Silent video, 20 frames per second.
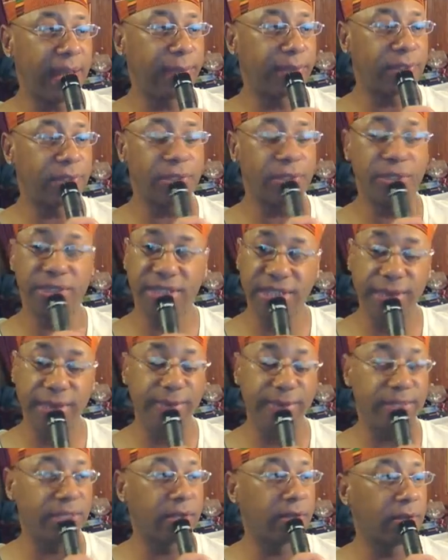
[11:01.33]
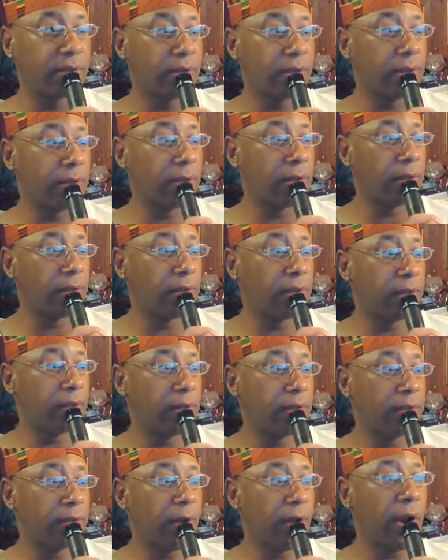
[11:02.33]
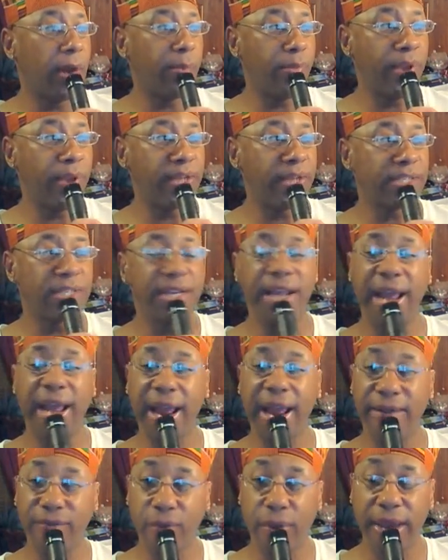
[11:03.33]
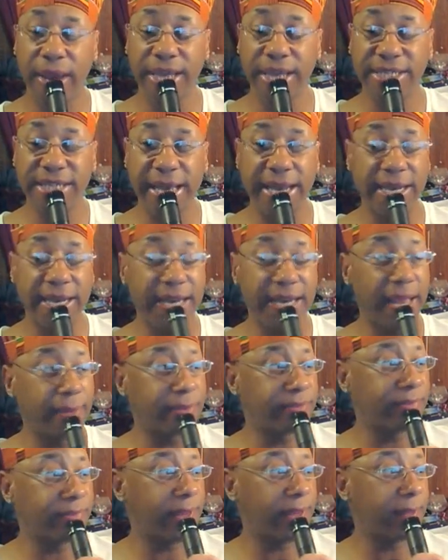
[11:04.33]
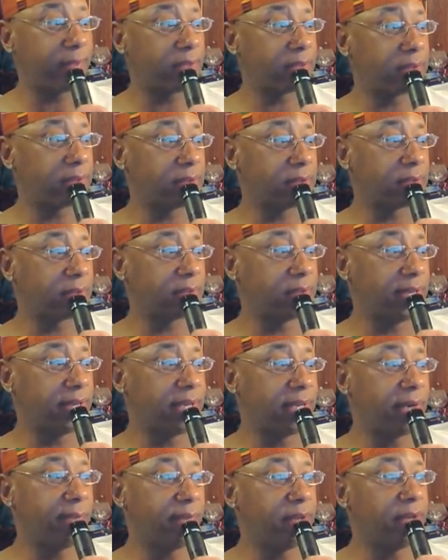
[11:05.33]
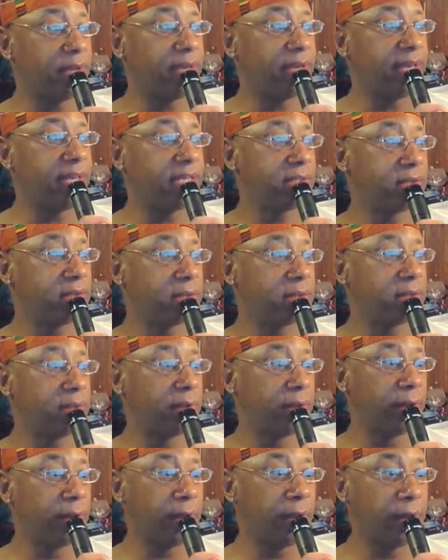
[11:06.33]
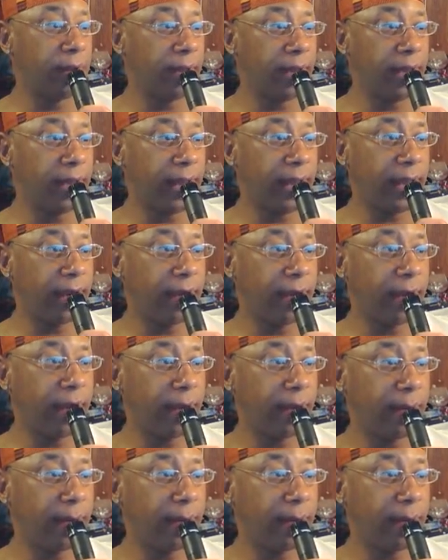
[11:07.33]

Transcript: language, the Semitic, are a branch of the Afro-Asiatic language family in the Middle East. And